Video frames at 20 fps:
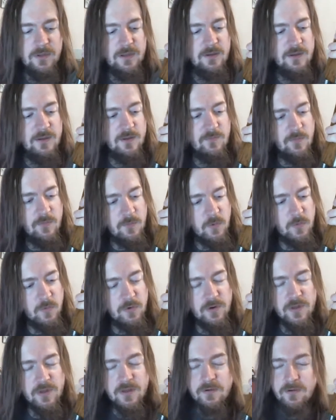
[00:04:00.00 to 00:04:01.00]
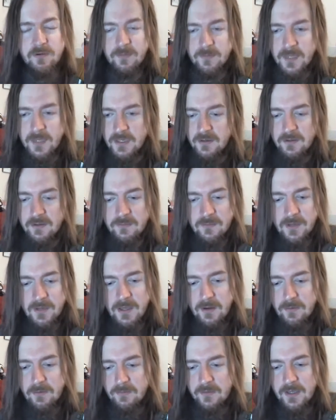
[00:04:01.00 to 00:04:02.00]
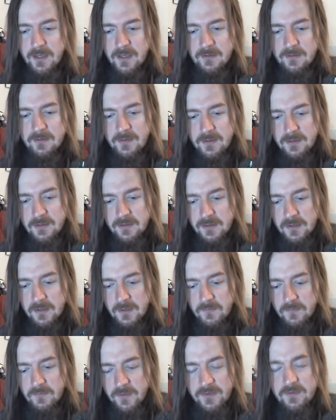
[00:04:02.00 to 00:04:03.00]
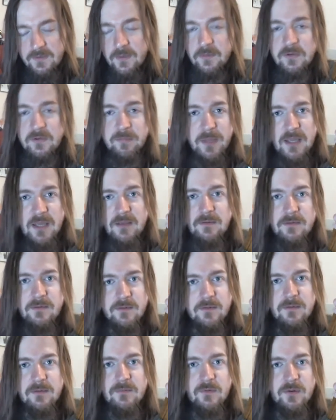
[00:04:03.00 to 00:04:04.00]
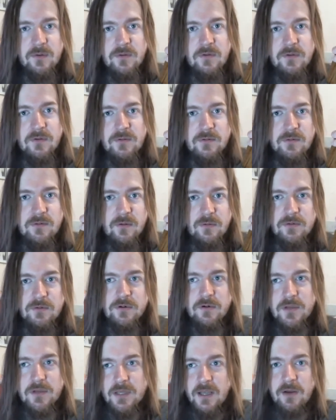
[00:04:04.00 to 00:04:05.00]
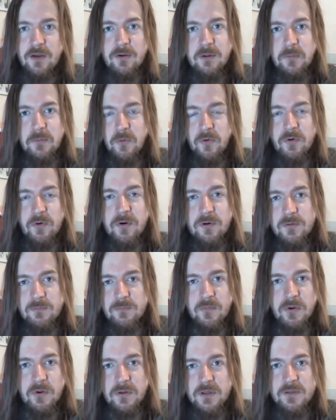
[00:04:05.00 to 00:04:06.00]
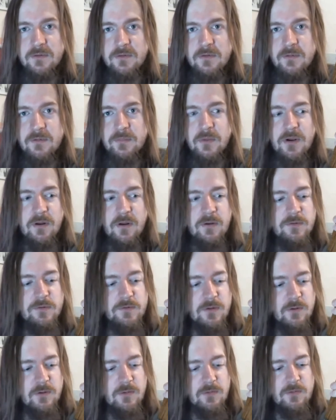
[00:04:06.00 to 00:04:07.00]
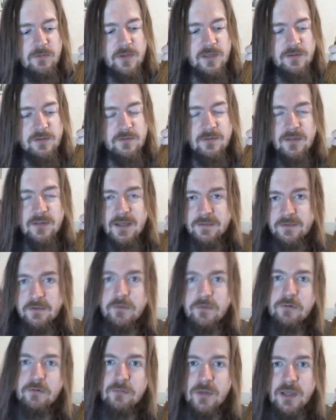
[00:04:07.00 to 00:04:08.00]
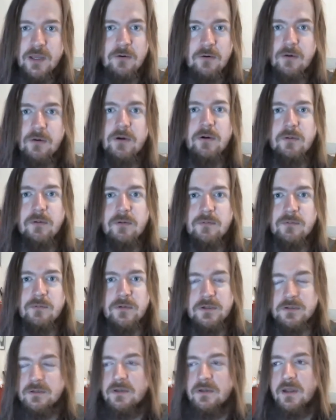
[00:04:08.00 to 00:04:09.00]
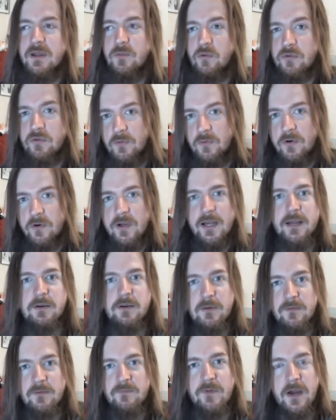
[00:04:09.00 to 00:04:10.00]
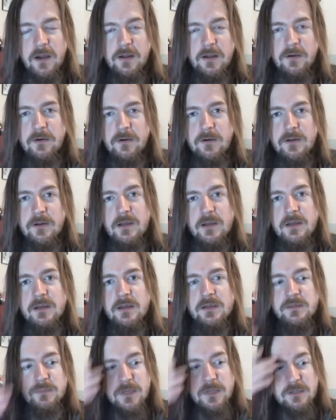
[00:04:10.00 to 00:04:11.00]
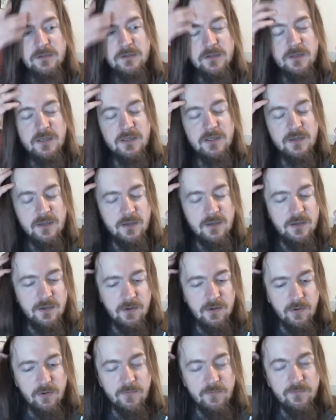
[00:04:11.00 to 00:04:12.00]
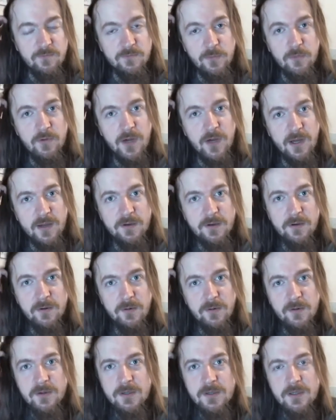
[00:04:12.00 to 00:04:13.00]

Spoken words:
can give them a more intermediate round that frees up space for the soldier to carry more bullets, but also it lessens recoil, which enables more accurate fire, especially on full auto,